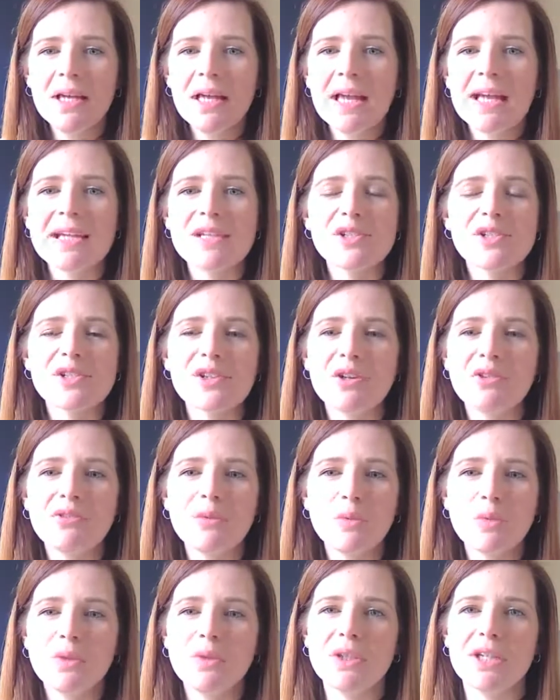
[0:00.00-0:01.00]
It's so
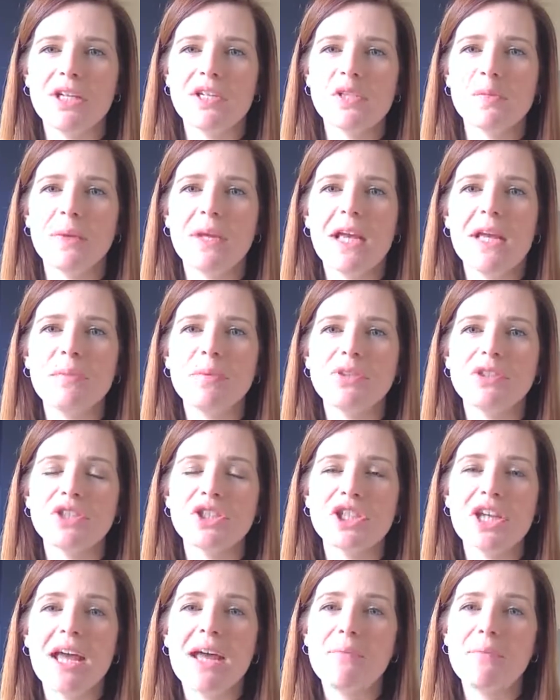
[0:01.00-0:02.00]
rewarding to be able to
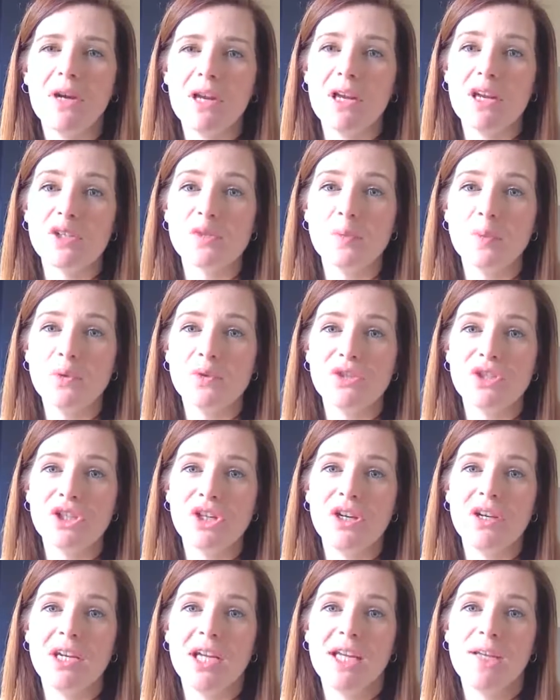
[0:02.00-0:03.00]
share my Usborne
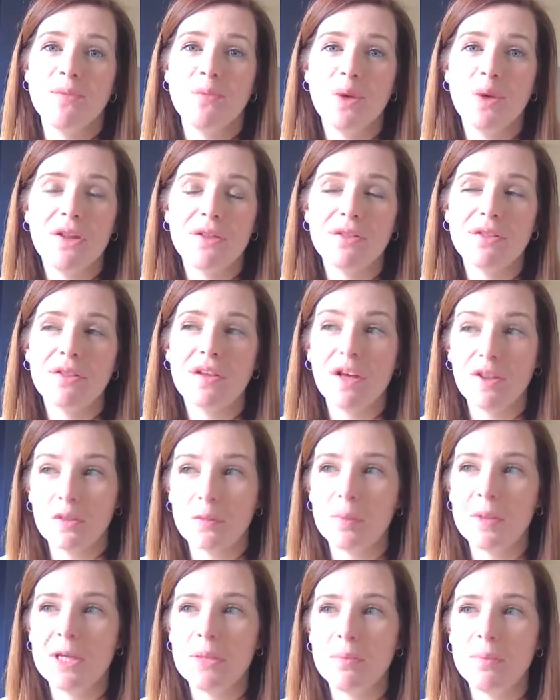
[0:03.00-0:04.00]
journey with other
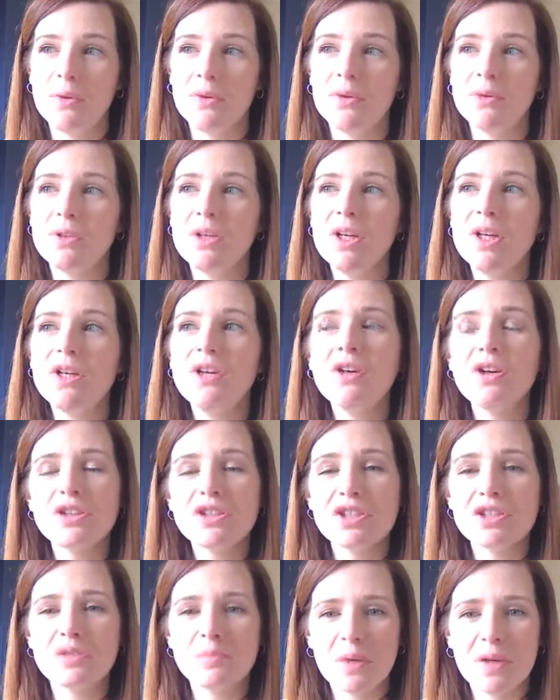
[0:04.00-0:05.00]
people, not
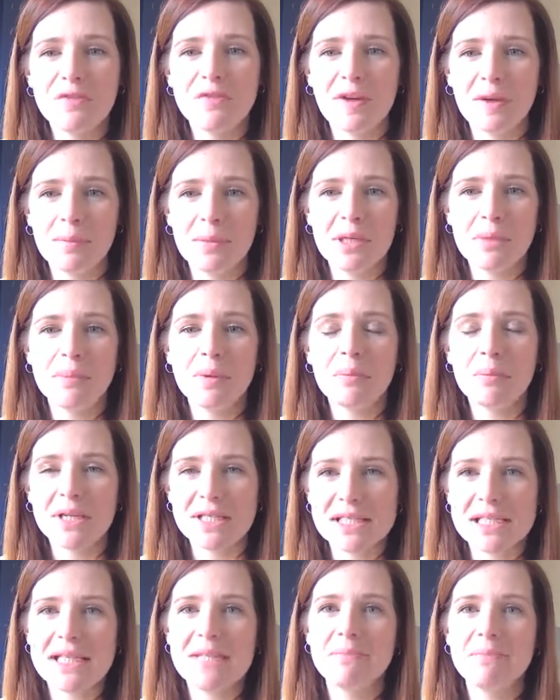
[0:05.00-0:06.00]
just my family, but my
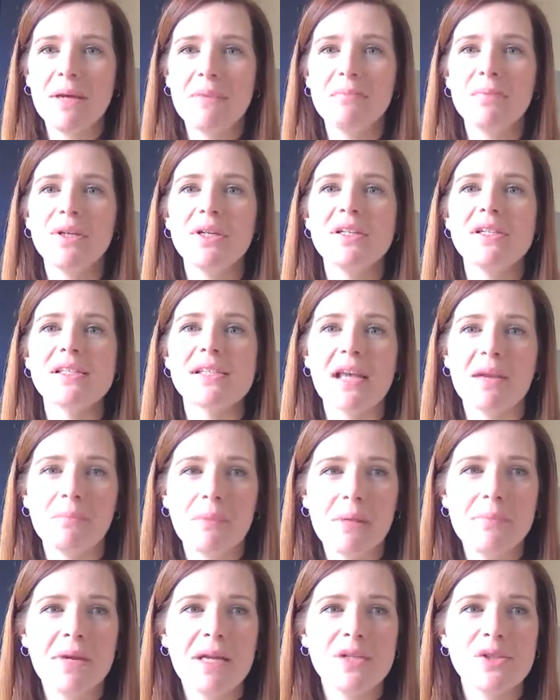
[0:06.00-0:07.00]
team members and
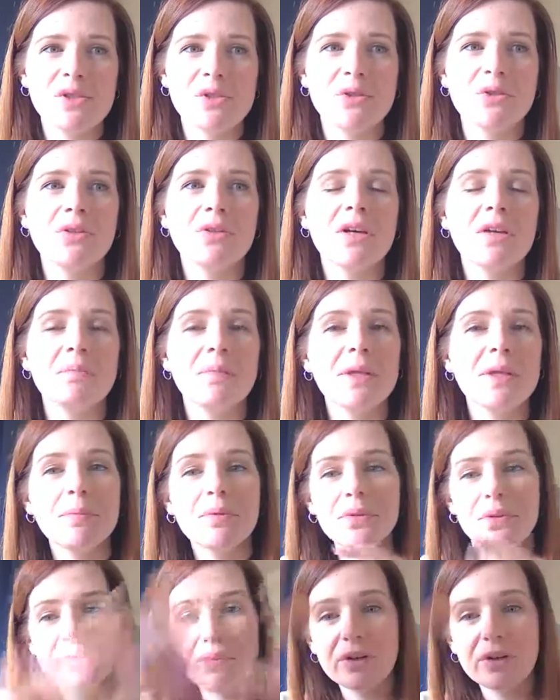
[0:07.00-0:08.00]
my mentor and people
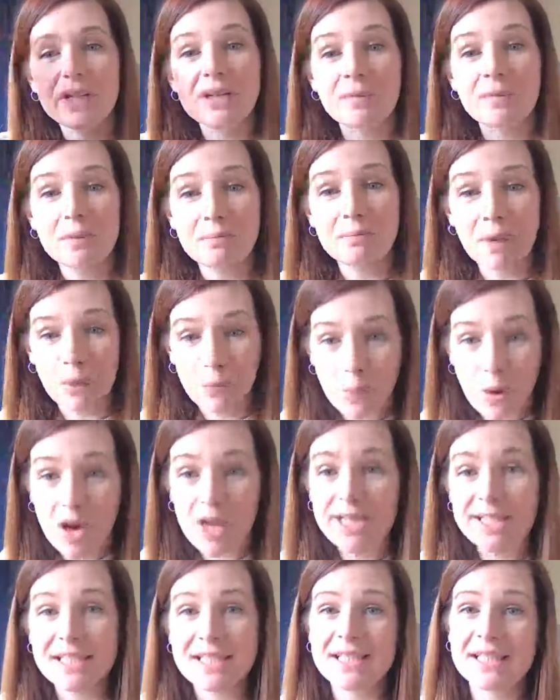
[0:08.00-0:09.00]
who are in my
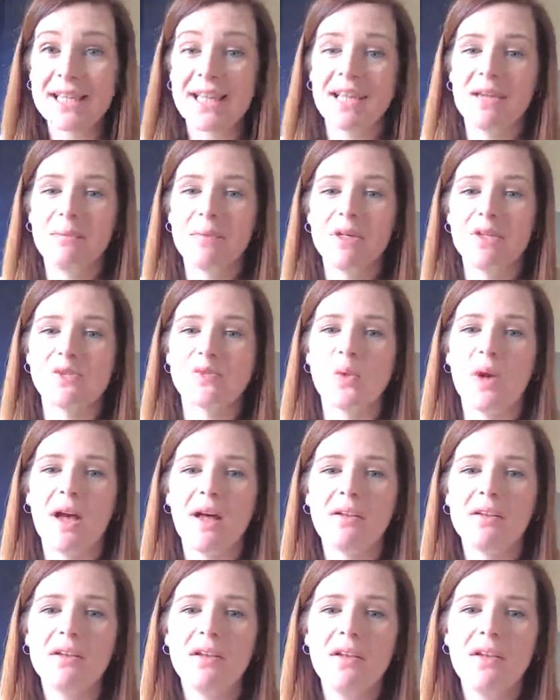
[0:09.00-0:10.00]
wider team as
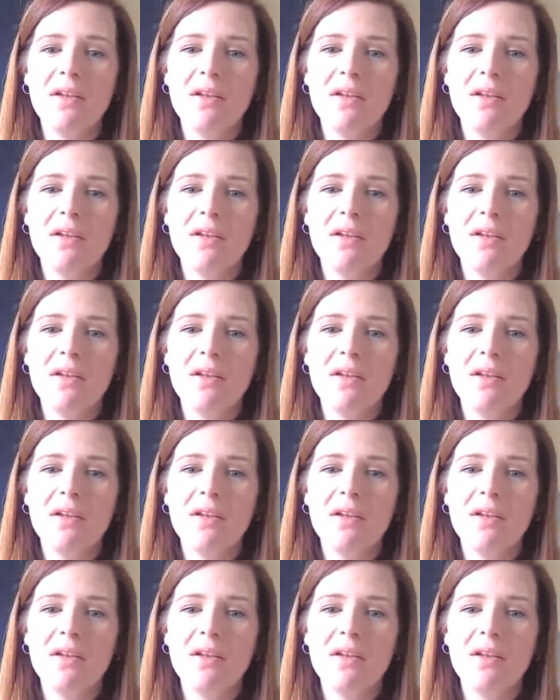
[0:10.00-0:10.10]
well.